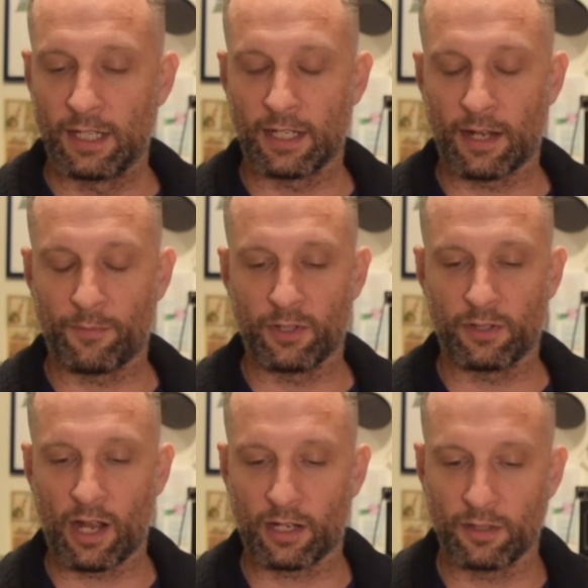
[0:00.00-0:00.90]
and I've been
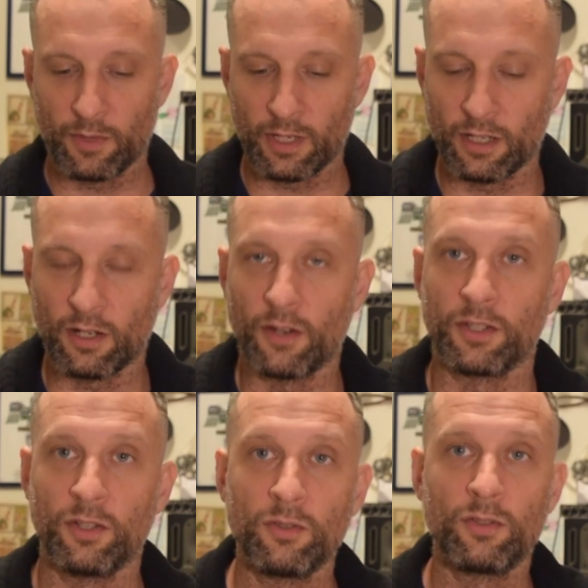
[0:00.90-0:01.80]
documenting on
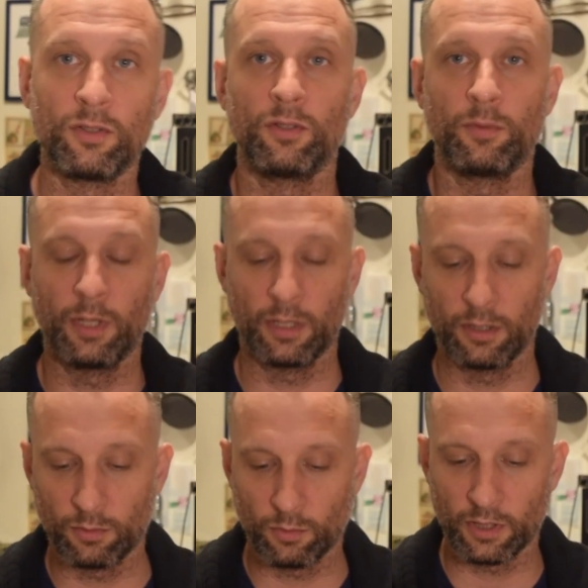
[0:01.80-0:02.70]
YouTube
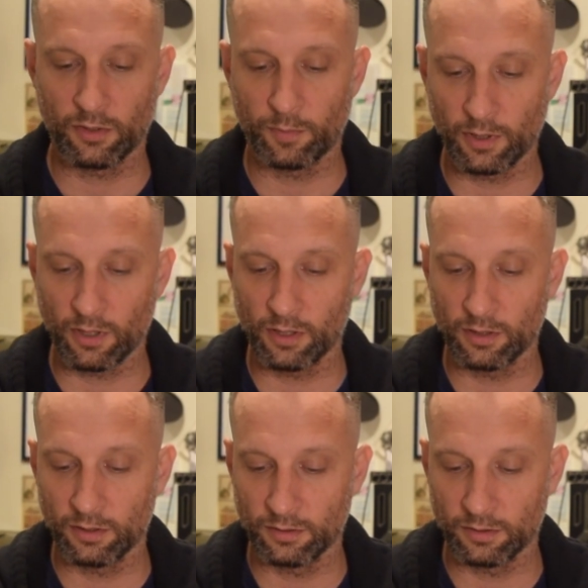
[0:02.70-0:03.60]
what it's been
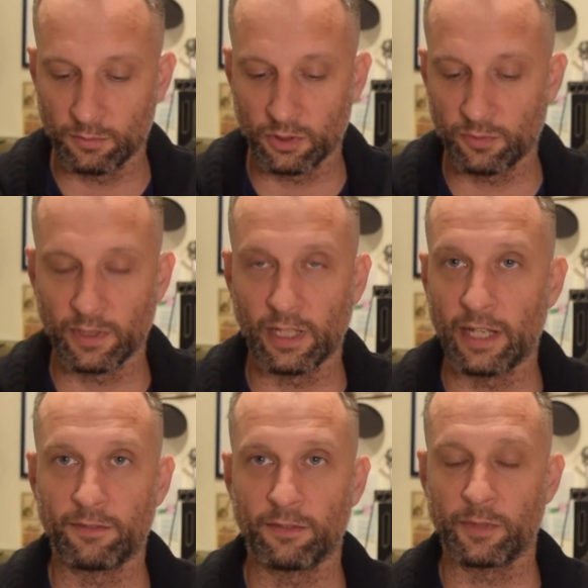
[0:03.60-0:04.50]

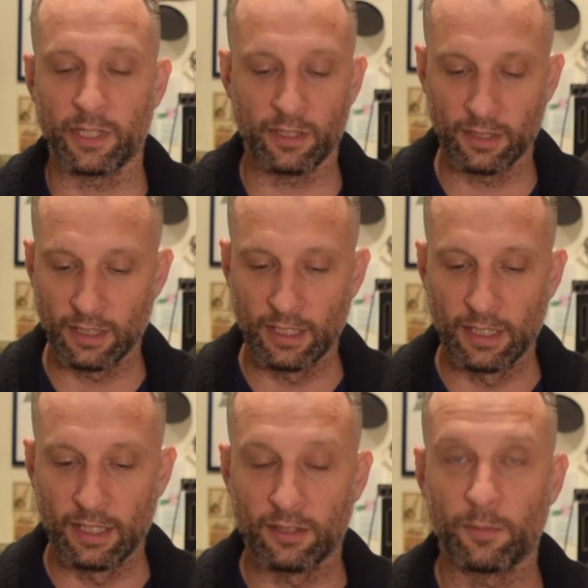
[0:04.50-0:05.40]
like for me.
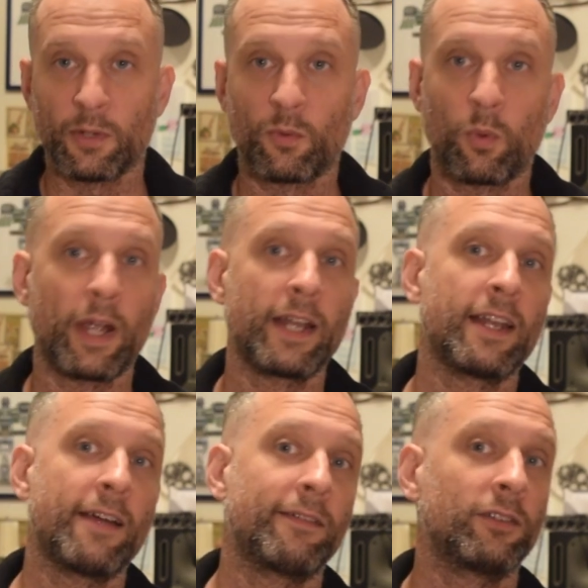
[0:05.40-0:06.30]
It's been quite
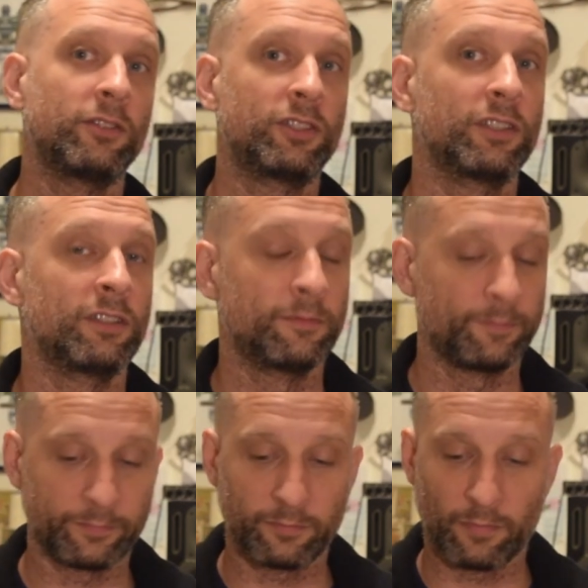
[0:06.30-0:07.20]
an evolution.
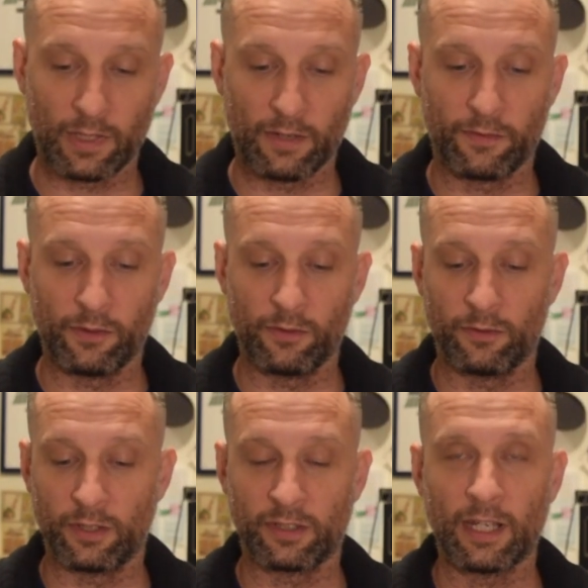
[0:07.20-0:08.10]
If you
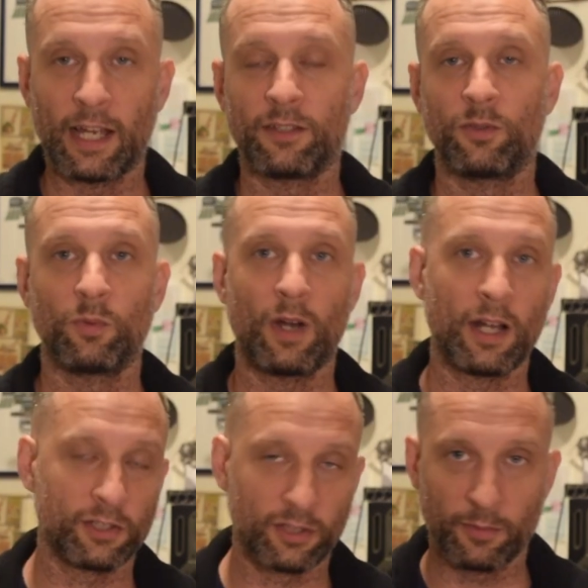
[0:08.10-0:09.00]
decide to
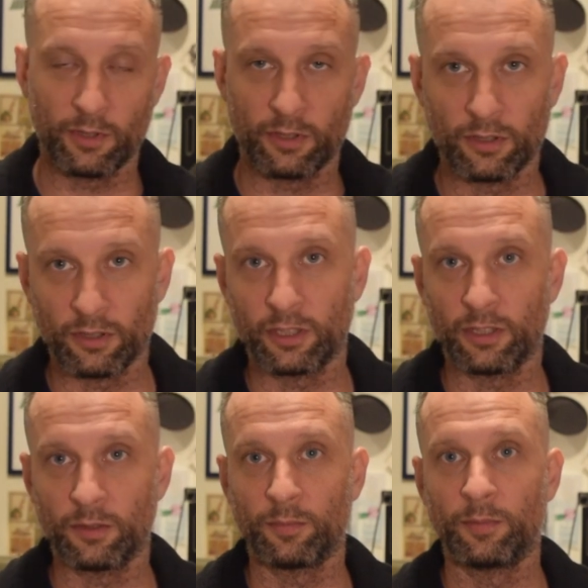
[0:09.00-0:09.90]
watch some of the
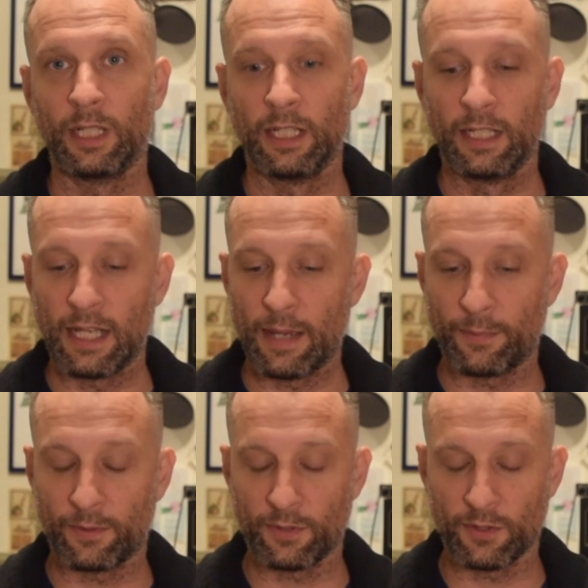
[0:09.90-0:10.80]
earlier
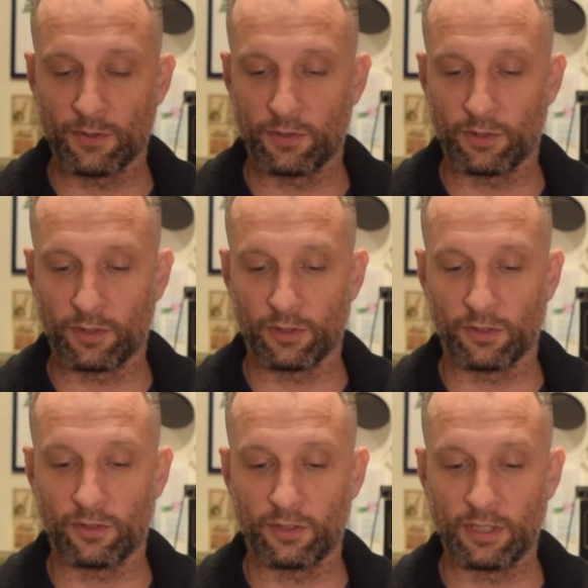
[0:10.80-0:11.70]
episodes, you can
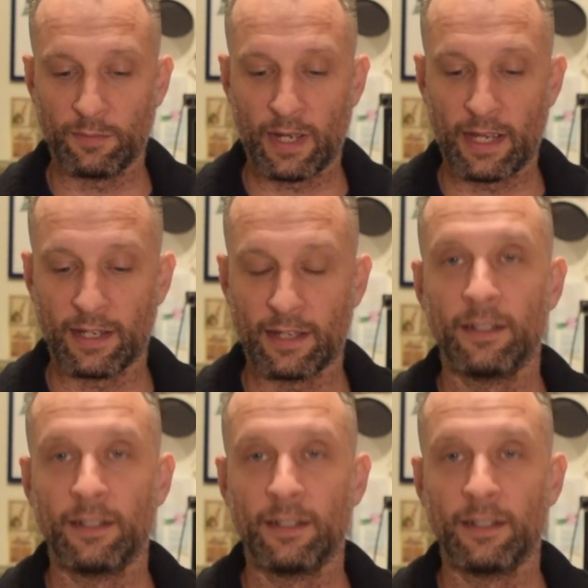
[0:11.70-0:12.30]
see my